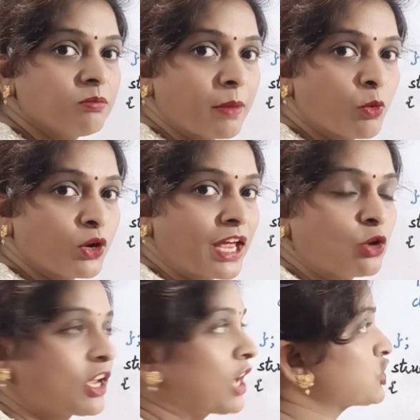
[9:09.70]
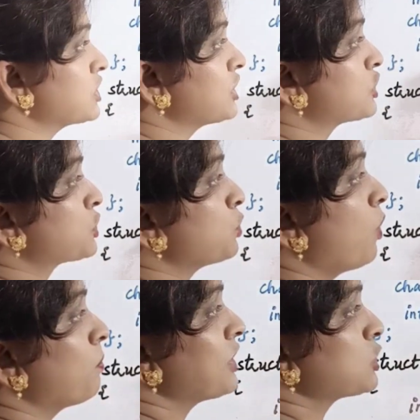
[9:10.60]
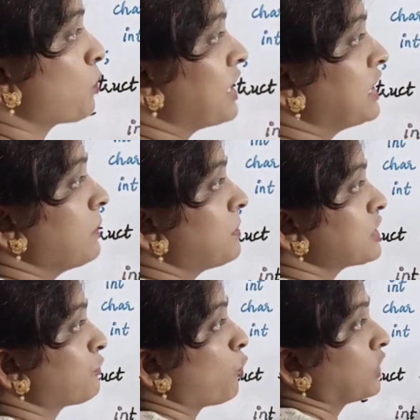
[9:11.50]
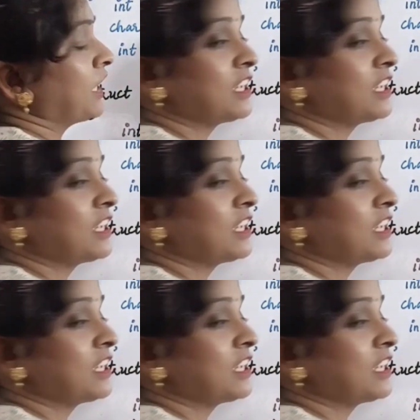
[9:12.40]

memory allocation is 2 plus 20 plus 14,